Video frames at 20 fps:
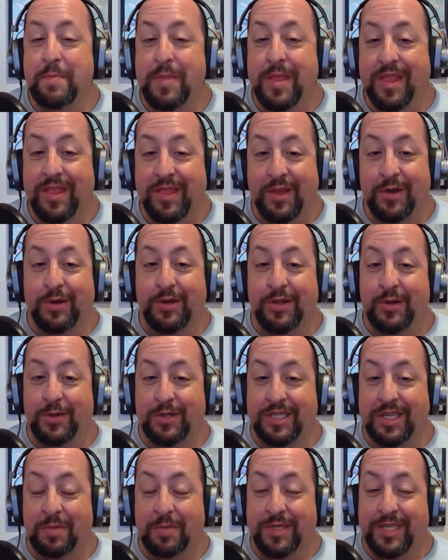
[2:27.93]
there's
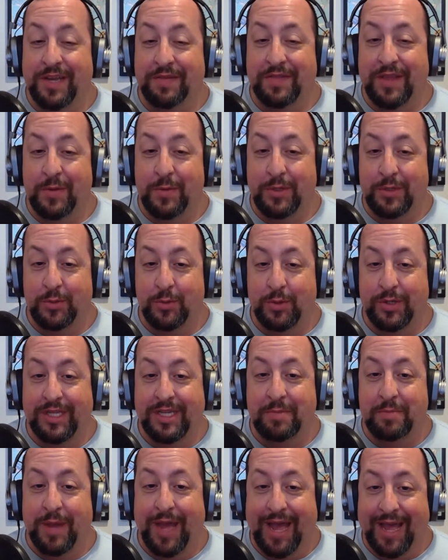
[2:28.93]
some stuff that was really
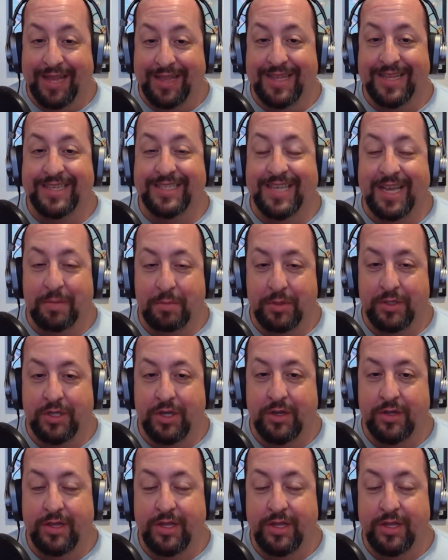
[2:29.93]
bad in this episode,